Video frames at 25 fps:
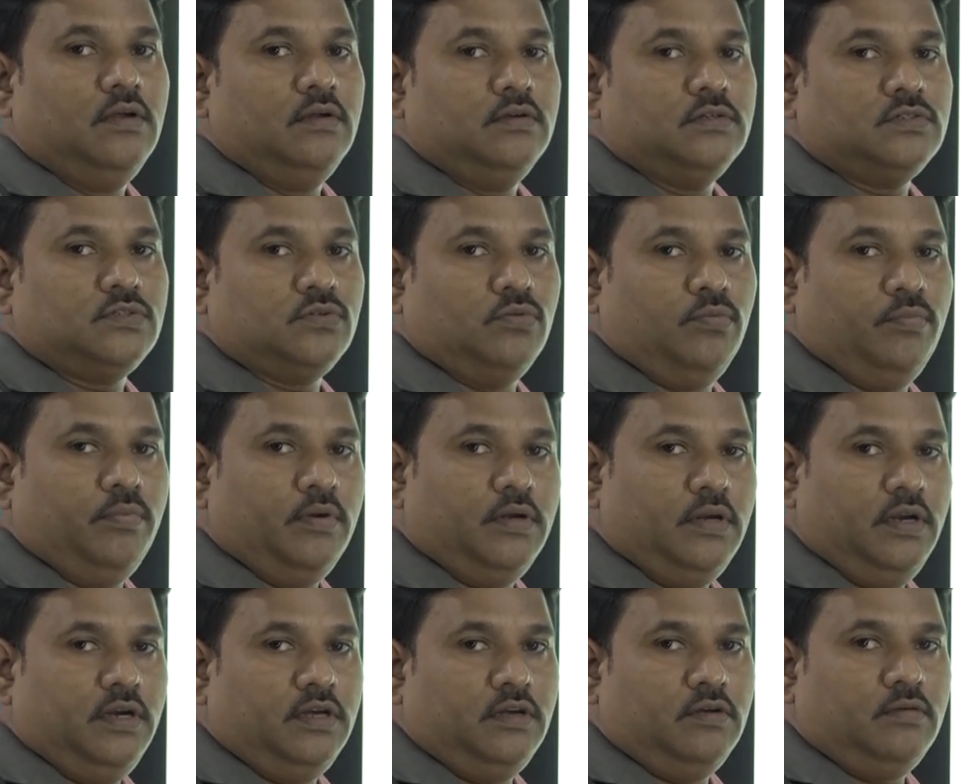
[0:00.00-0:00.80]
So
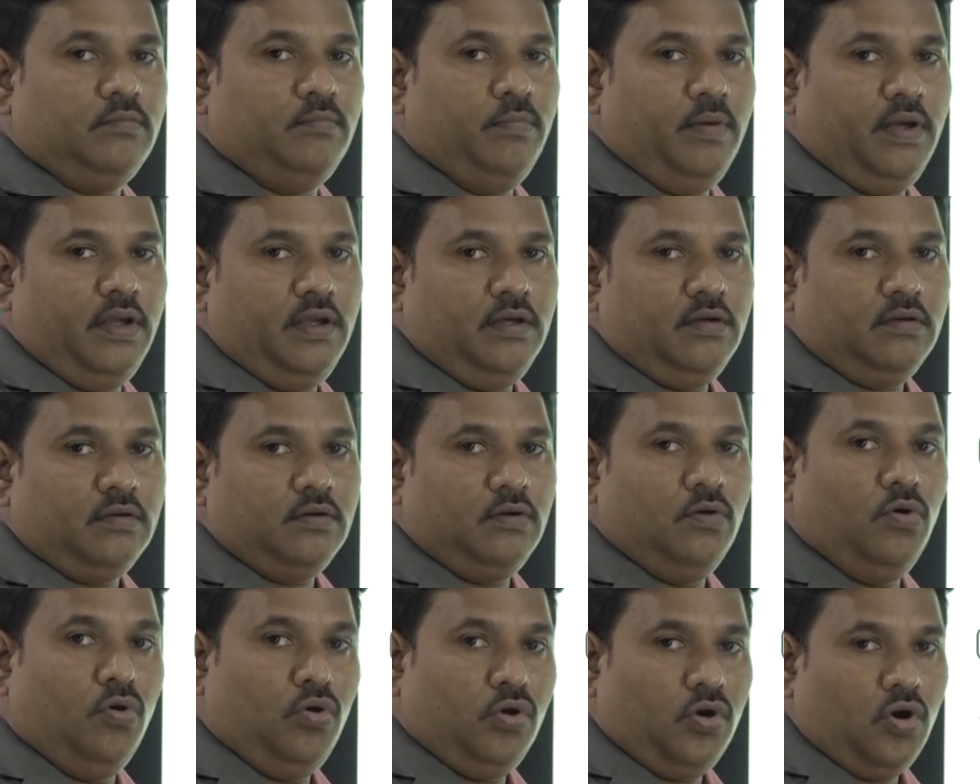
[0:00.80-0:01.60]
it may
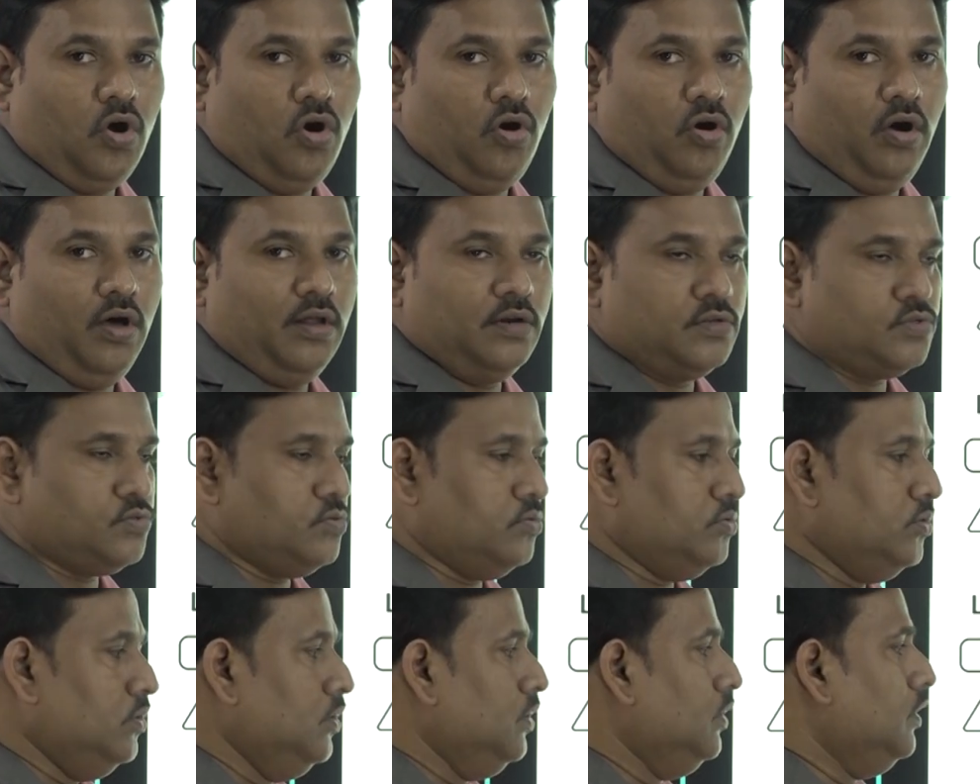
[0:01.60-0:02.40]
go wrong
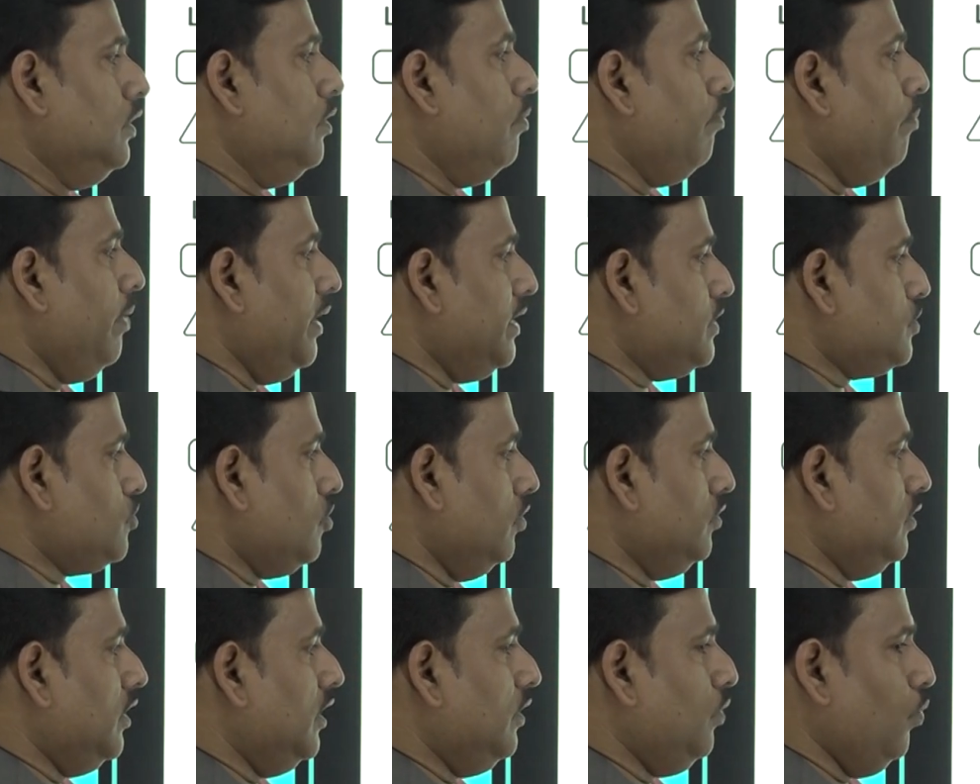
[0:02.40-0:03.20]
also. Based
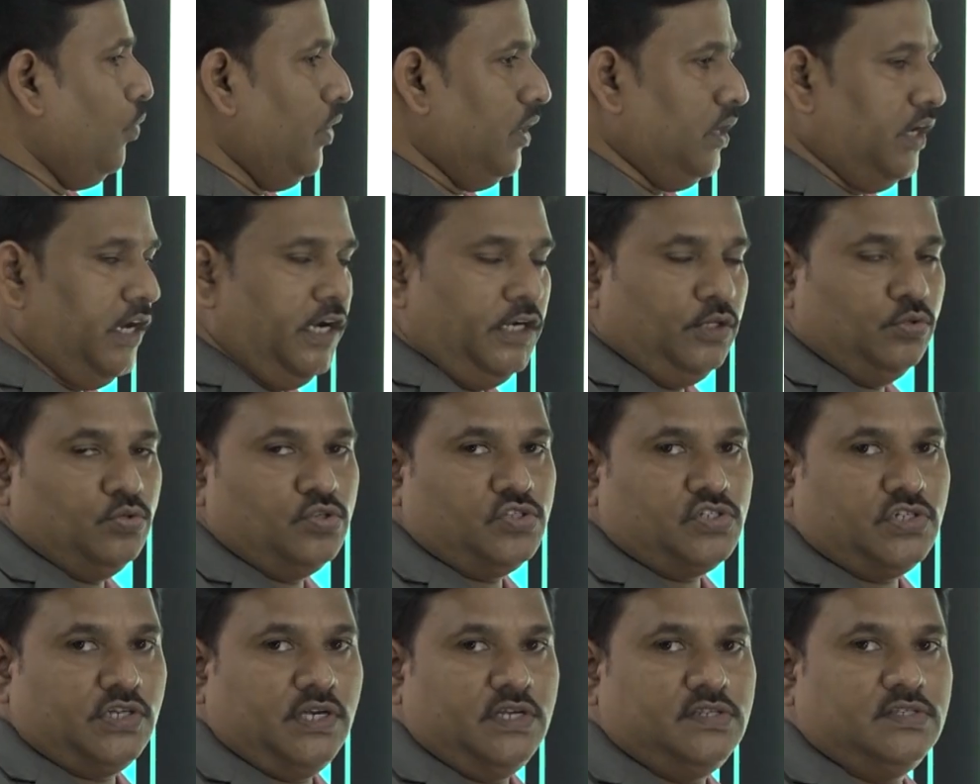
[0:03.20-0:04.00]
on that, we need to
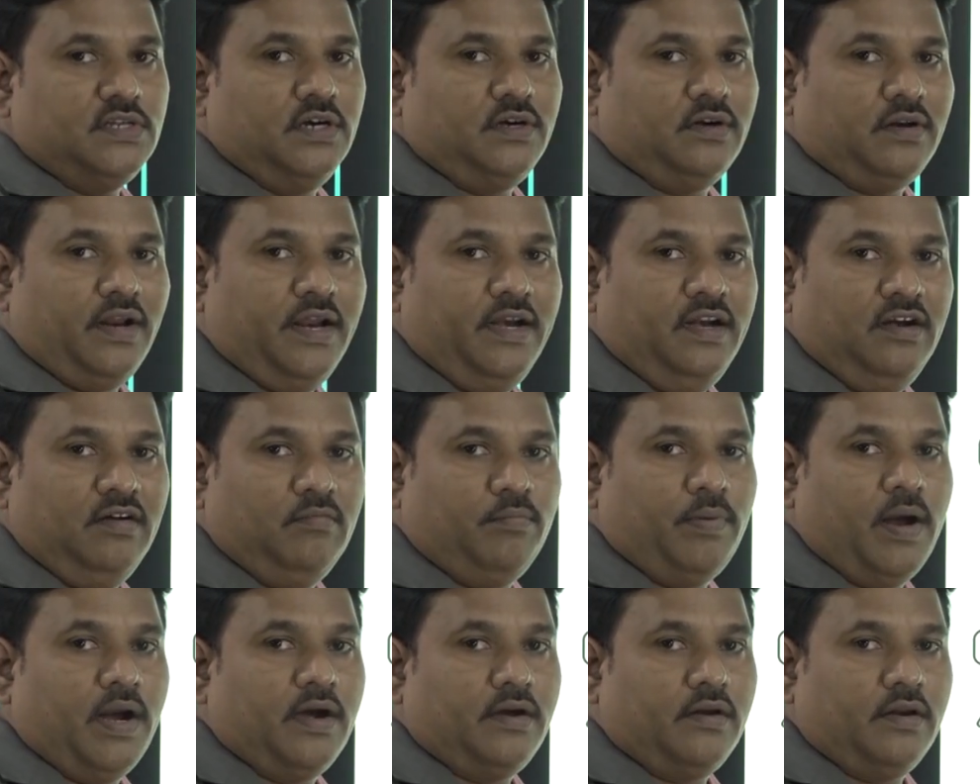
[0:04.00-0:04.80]
change the
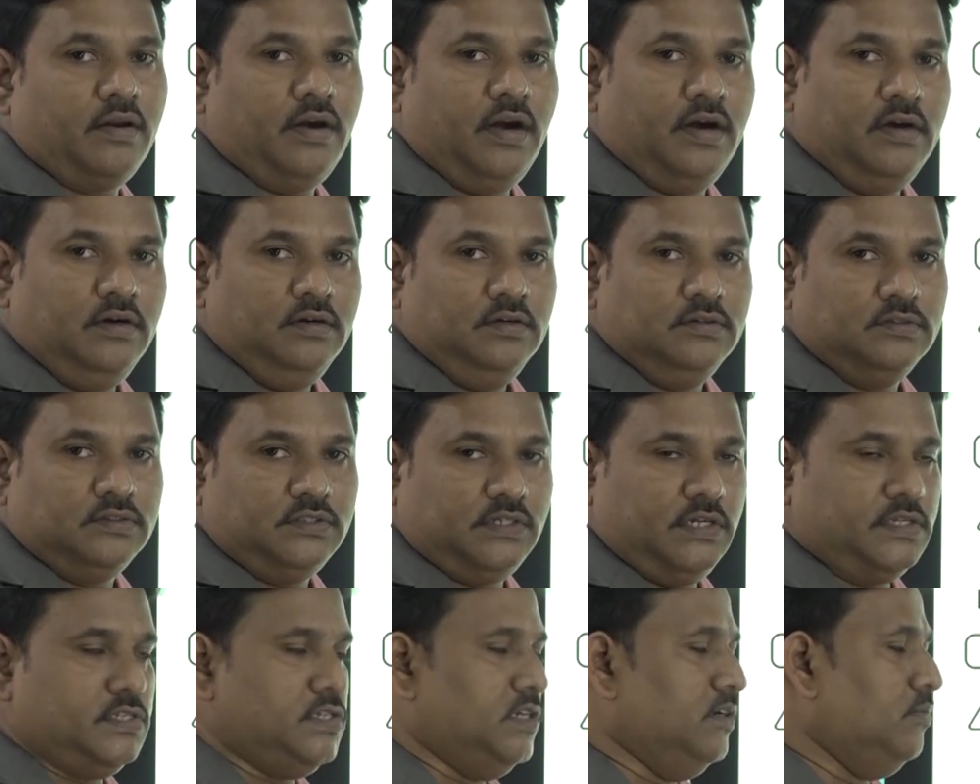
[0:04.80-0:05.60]
training pattern and
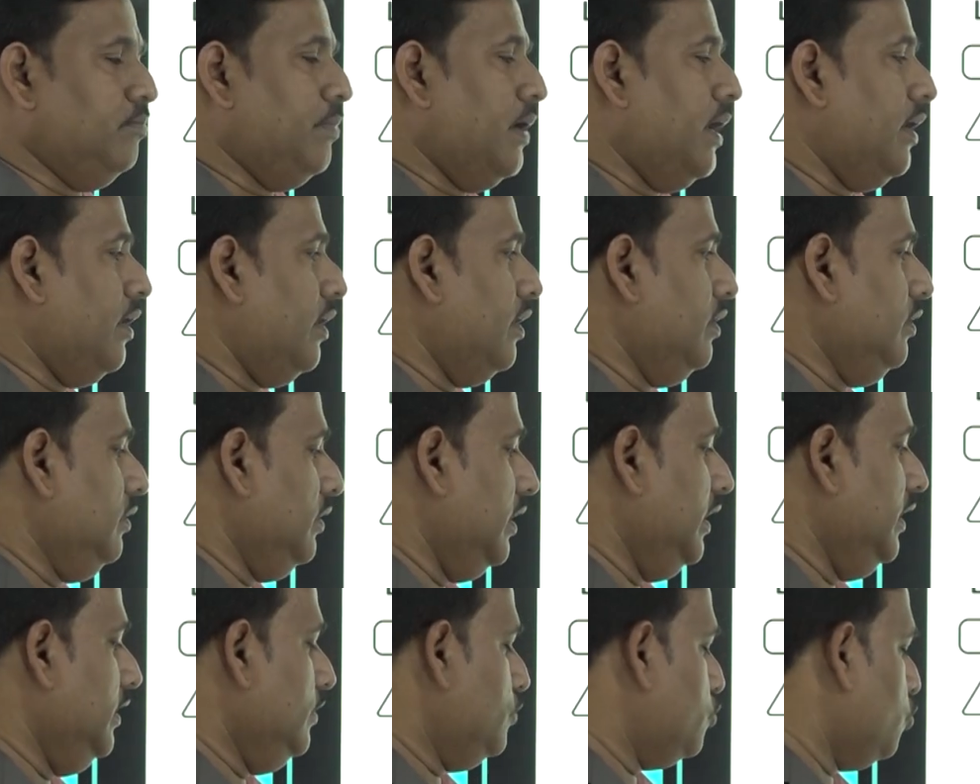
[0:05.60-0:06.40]
testing pattern in